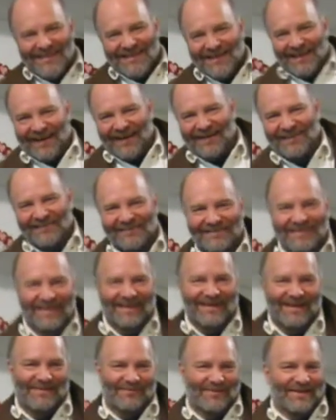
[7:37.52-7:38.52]
I don't
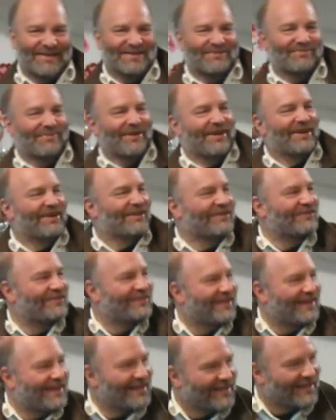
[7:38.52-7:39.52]
think I missed much.
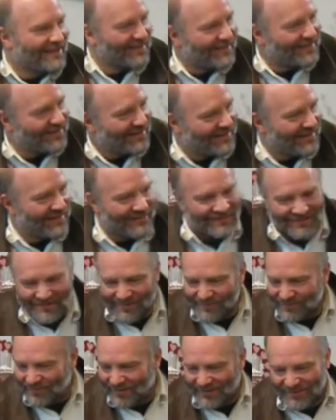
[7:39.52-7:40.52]
I
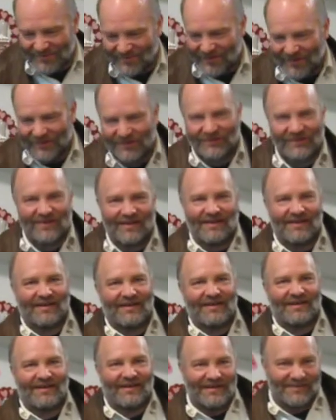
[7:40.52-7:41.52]
didn't miss much.
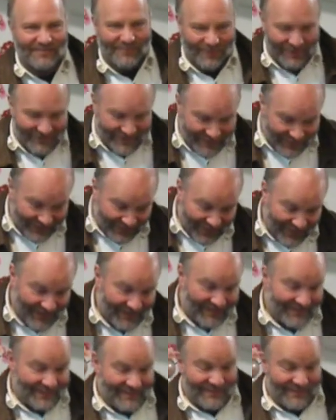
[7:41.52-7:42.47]
I had most of it.